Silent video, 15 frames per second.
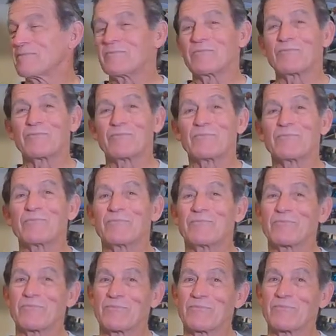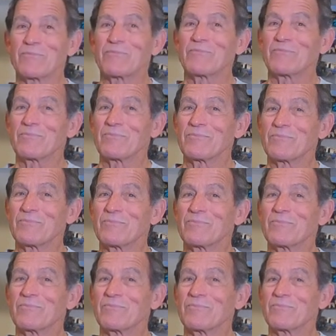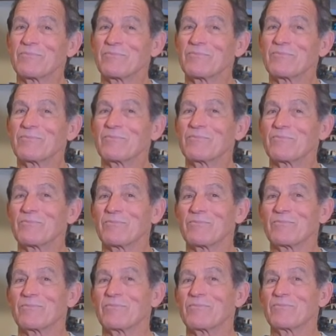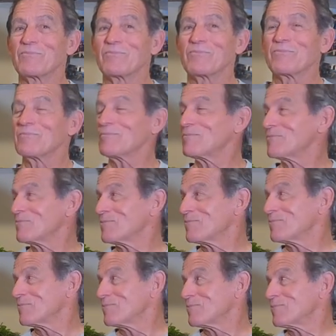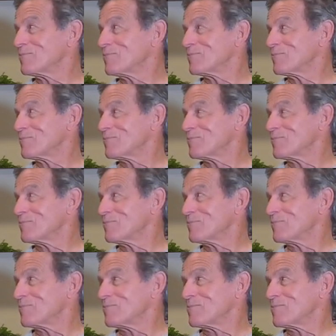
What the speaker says: (not speaking)